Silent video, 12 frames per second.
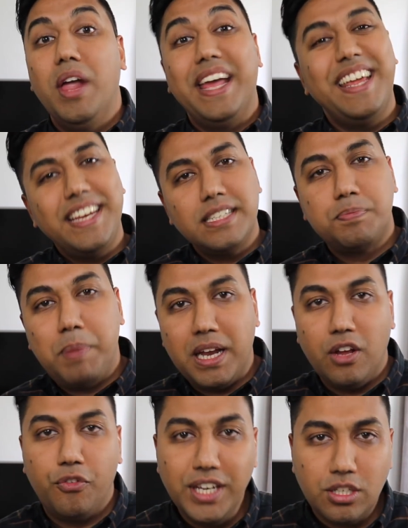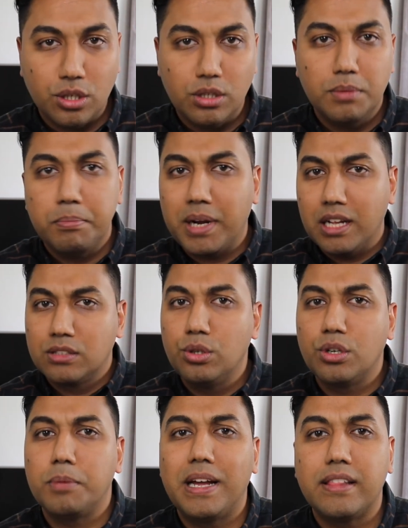It is beneficial, but I'll
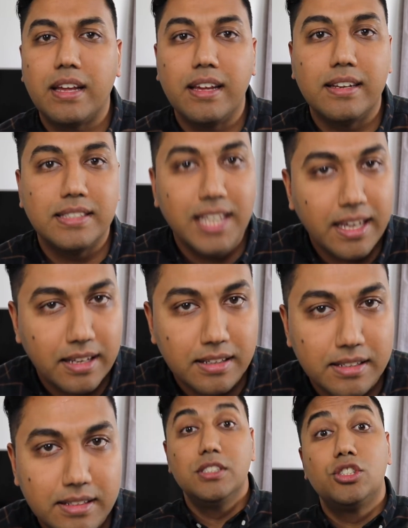talk about that in a second.